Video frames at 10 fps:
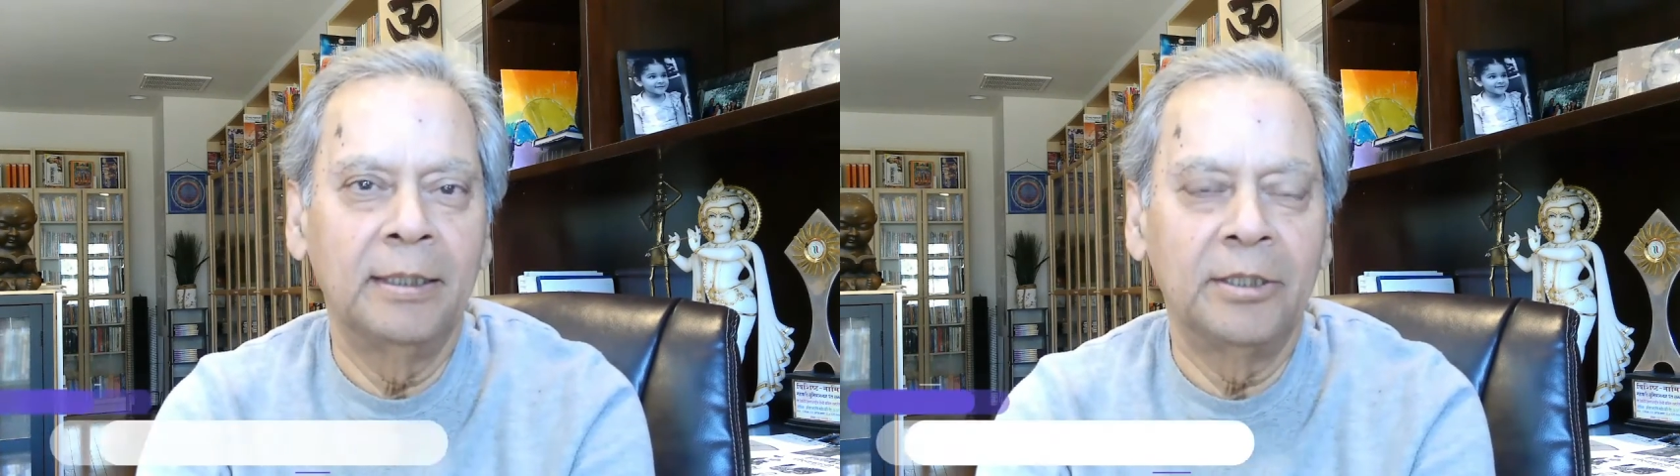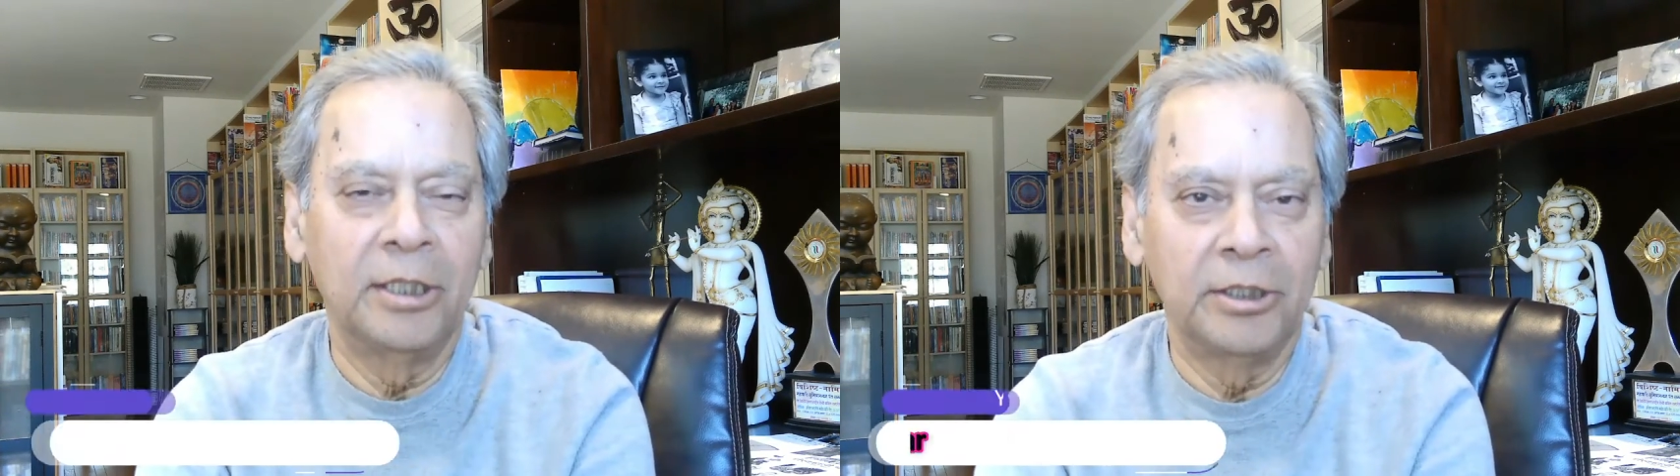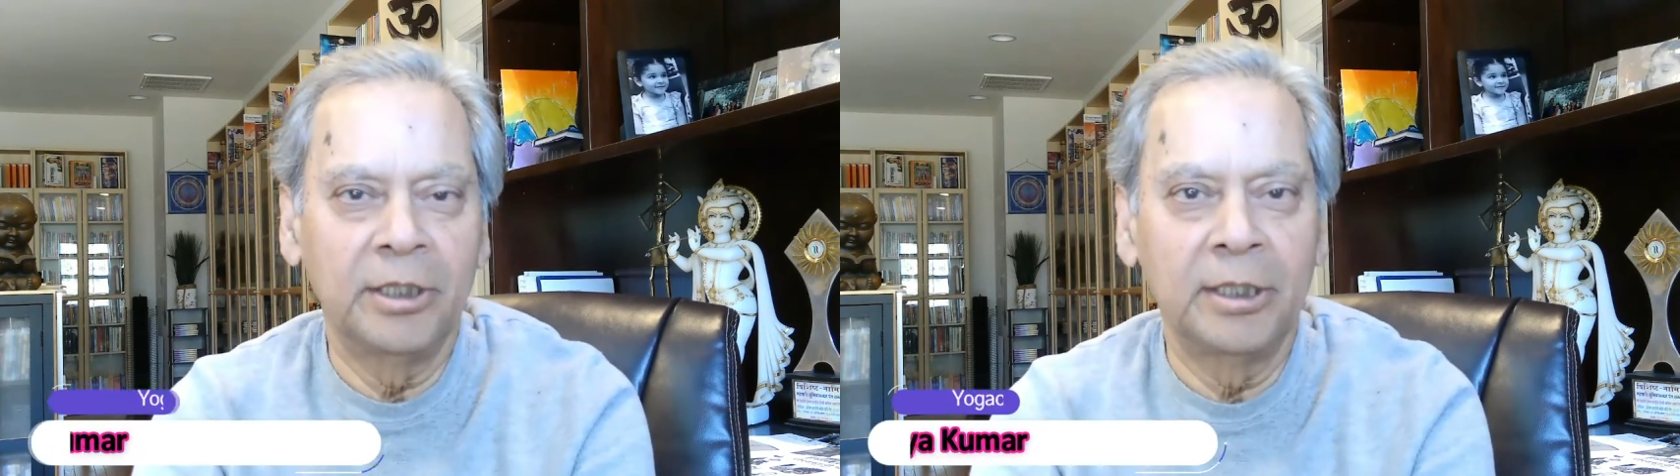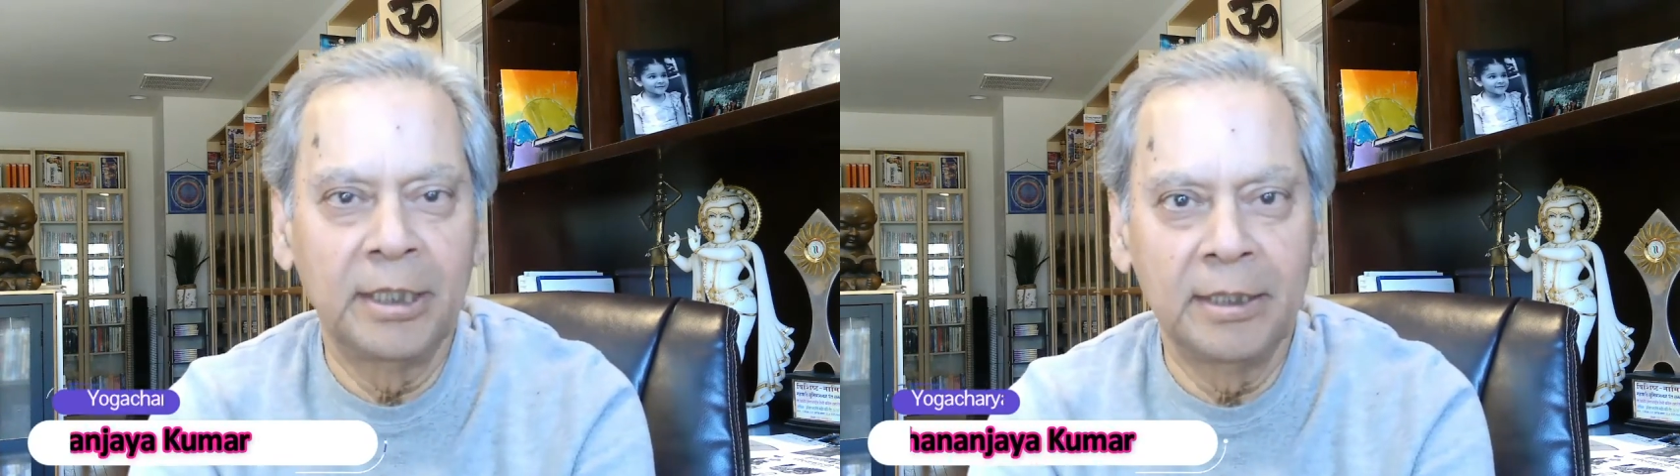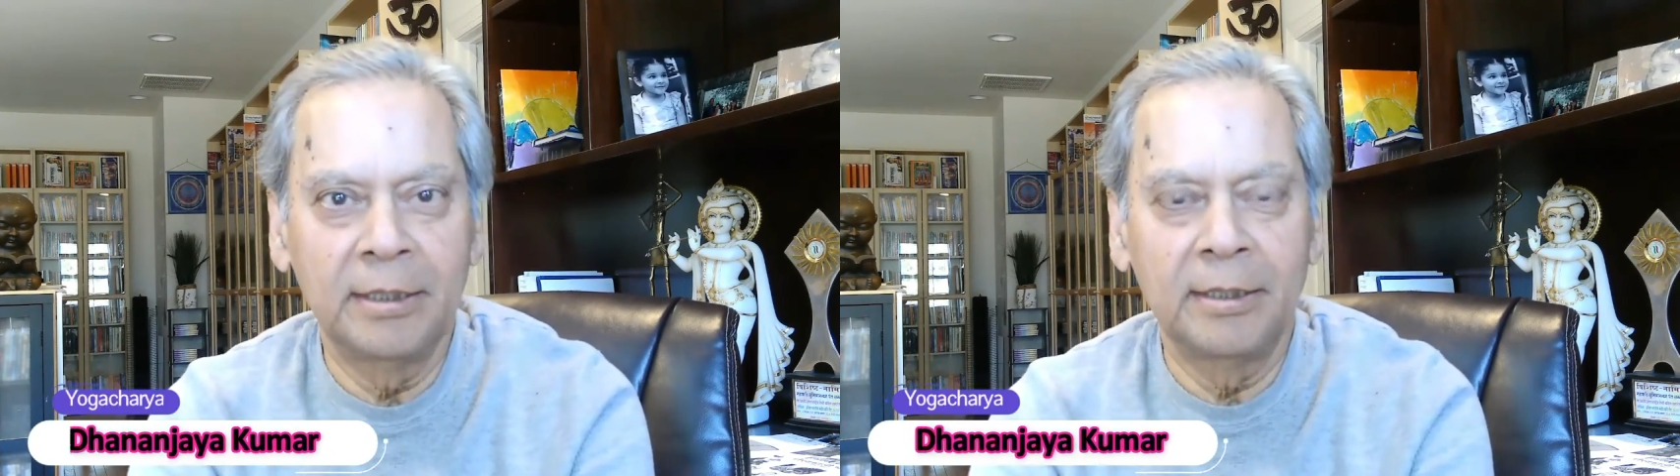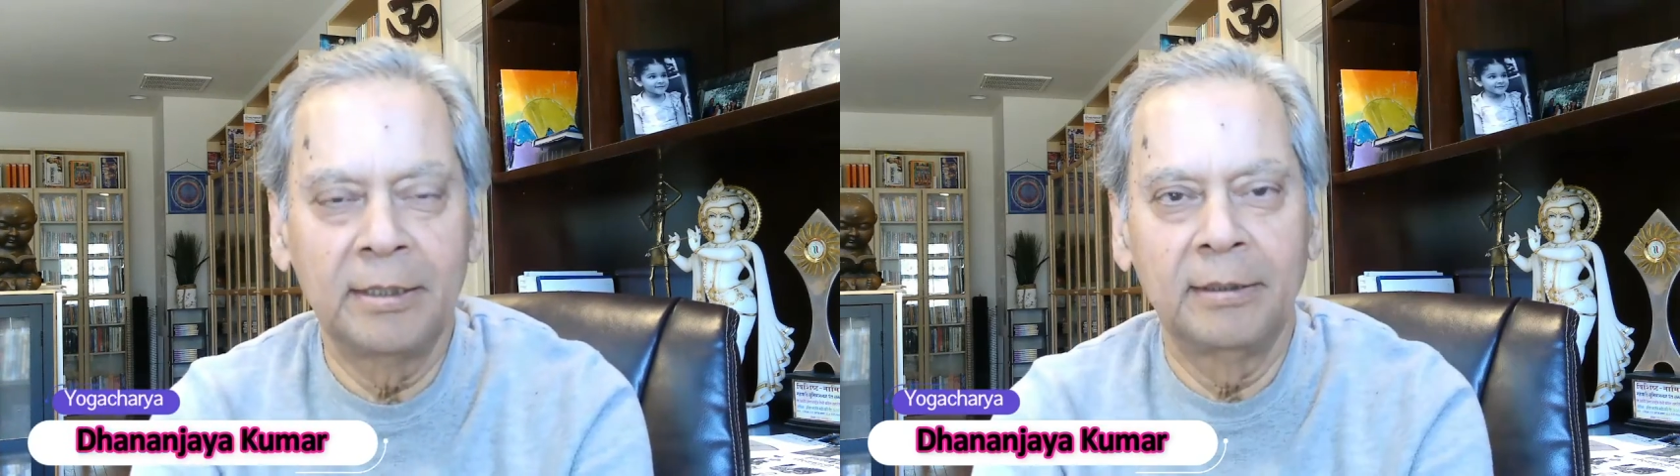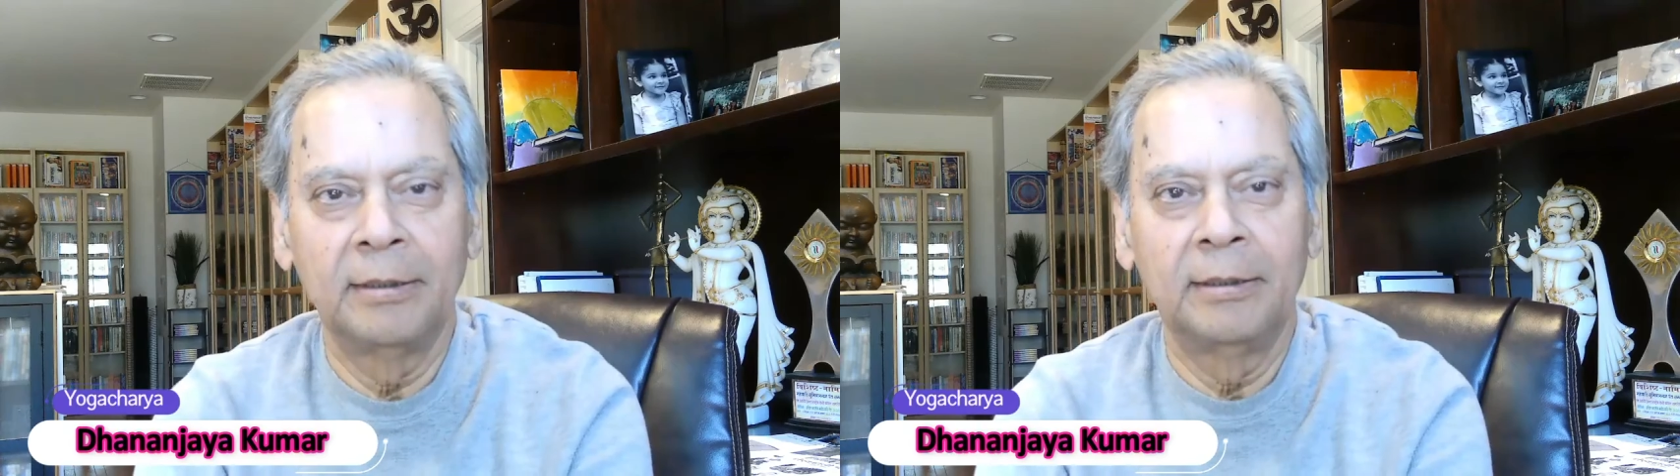intelligent kids.